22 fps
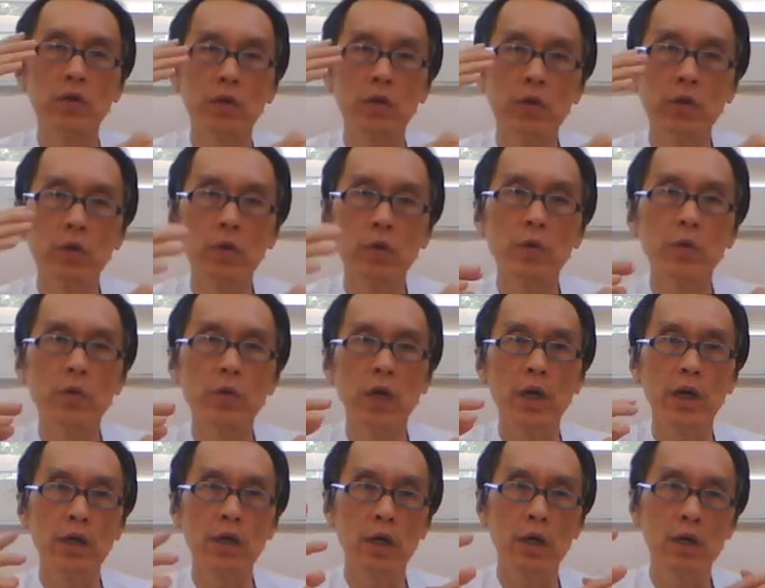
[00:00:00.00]
to
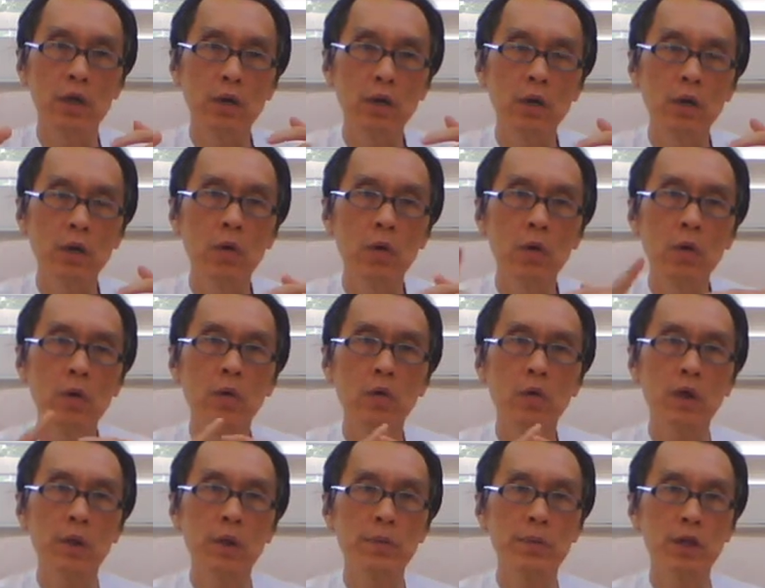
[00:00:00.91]
that low
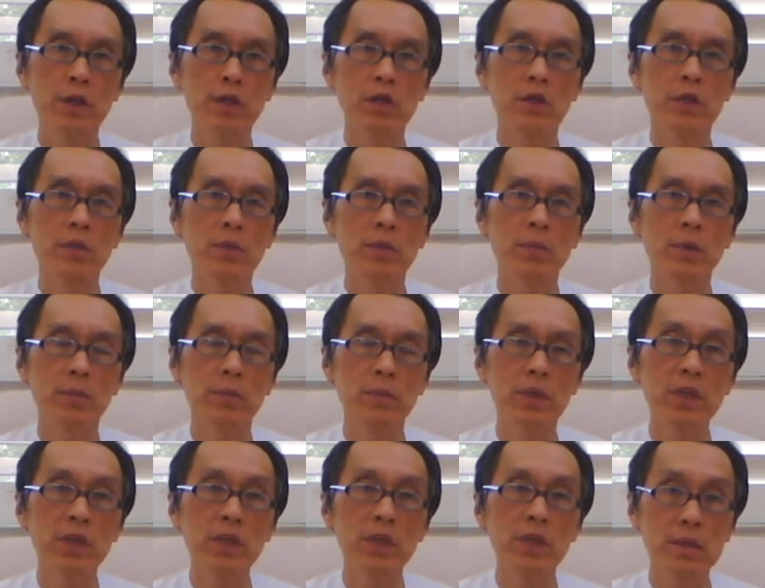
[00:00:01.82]
repetition per
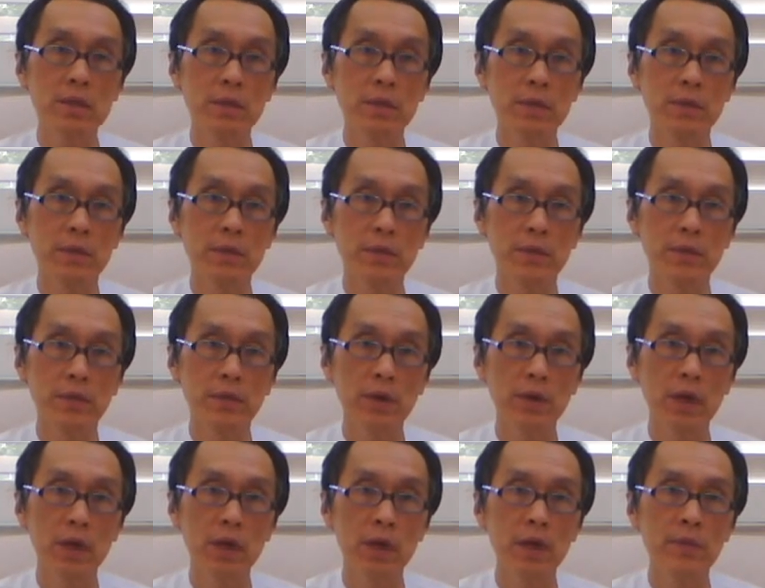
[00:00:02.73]
minute.
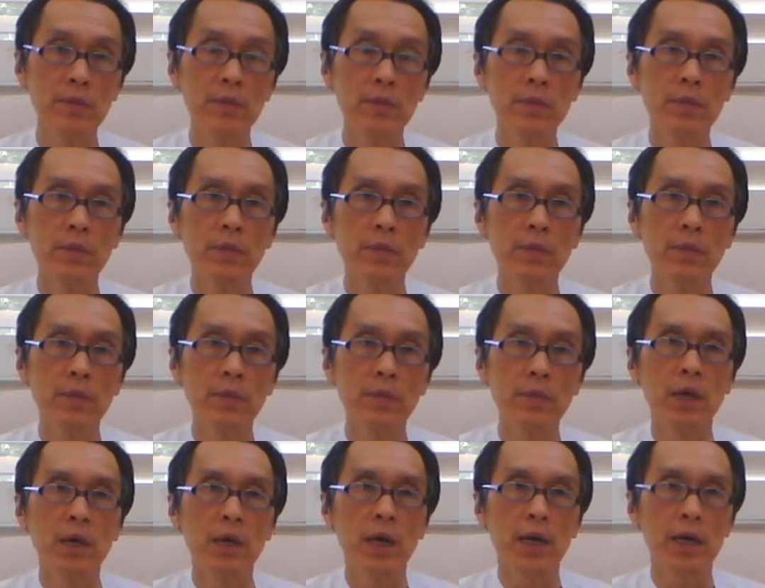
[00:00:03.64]
Okay,
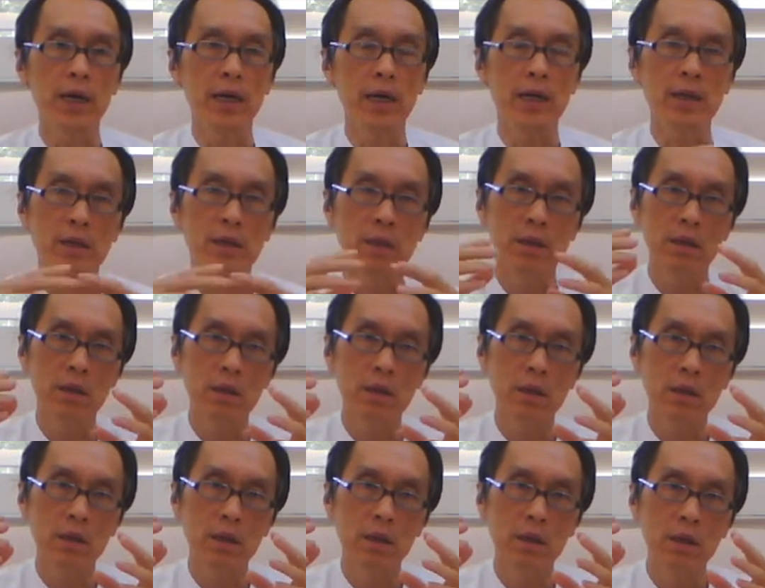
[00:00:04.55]
and
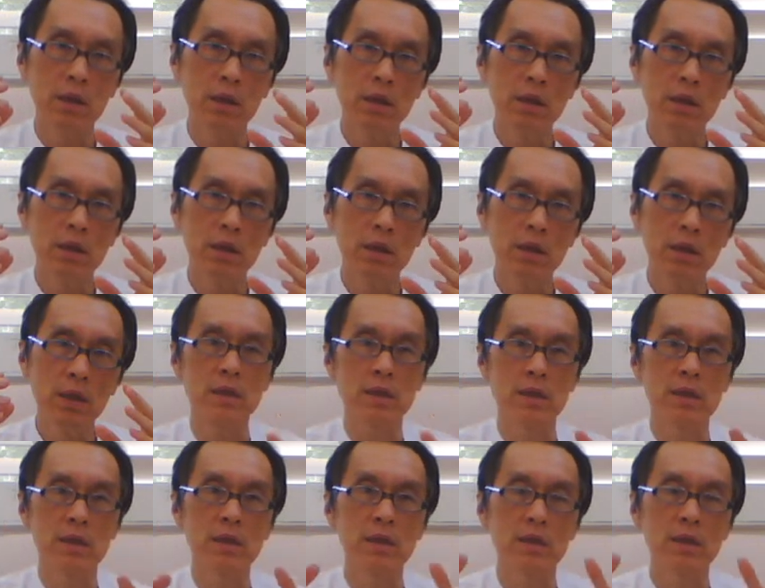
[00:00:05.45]
this
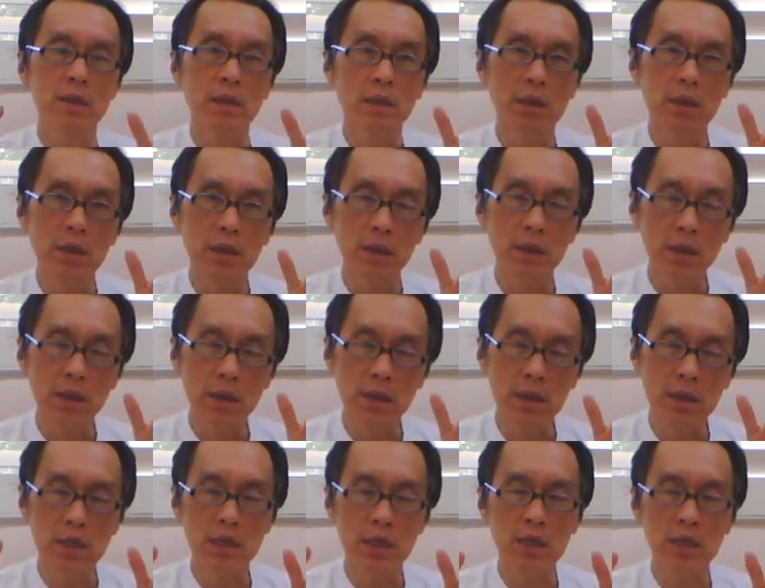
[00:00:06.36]
is
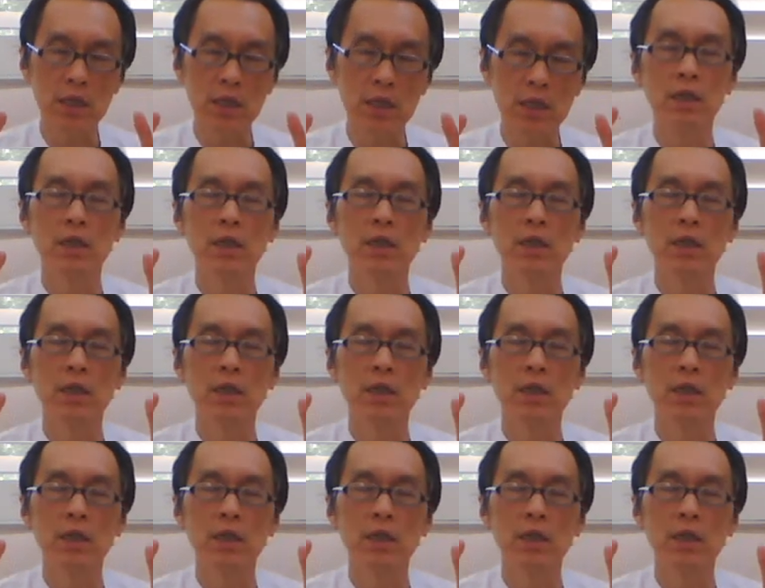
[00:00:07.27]
the